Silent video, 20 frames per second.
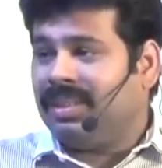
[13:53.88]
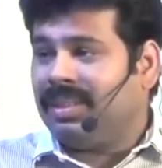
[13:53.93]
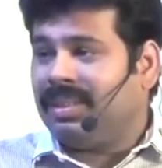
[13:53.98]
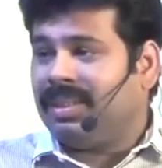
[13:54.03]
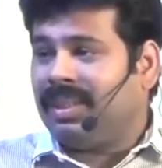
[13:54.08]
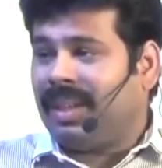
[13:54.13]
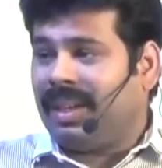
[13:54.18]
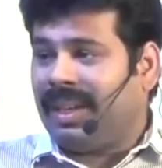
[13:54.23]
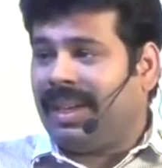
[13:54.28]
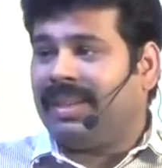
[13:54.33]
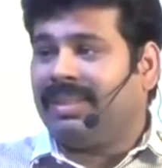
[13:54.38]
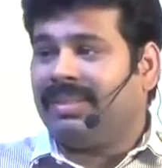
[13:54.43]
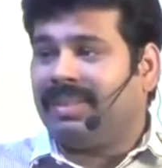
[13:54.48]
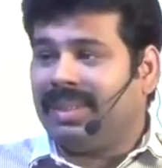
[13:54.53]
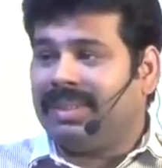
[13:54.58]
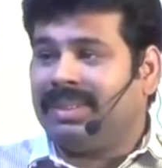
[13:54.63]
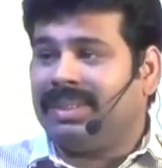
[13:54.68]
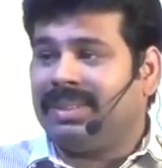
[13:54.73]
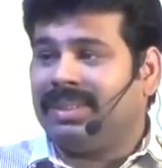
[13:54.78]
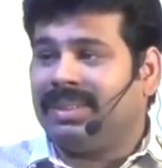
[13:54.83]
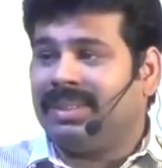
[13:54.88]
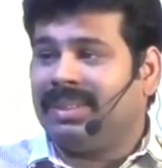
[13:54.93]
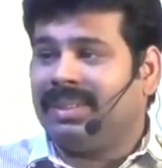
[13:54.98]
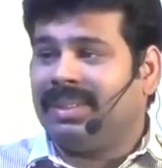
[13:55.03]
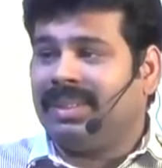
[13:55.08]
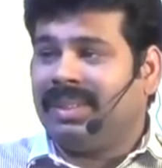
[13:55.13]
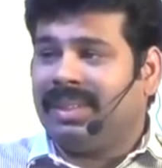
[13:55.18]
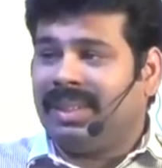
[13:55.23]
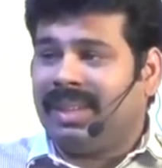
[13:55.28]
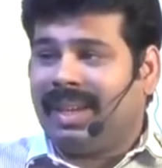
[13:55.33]
the language
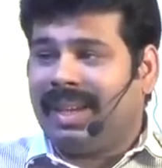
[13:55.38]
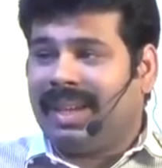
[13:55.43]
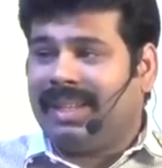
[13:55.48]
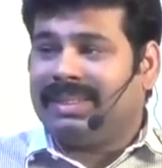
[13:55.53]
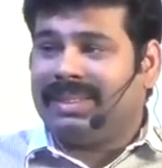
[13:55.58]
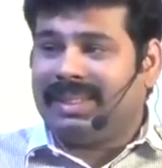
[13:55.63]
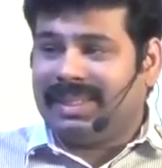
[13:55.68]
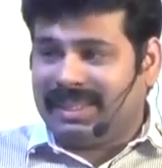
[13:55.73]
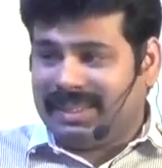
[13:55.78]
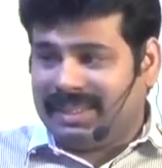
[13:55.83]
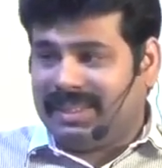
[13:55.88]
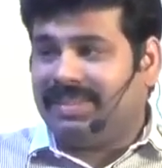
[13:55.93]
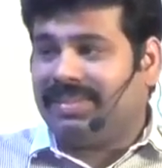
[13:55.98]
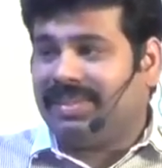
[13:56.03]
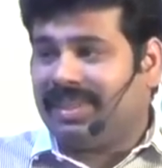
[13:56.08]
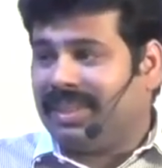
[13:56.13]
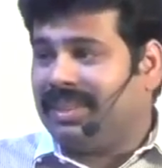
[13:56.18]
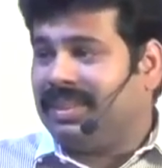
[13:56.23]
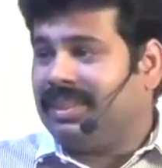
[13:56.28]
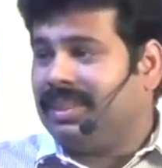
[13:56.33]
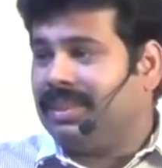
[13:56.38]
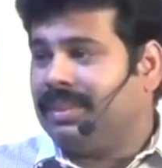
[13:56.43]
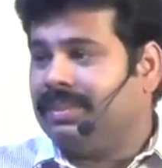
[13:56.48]
as it is different.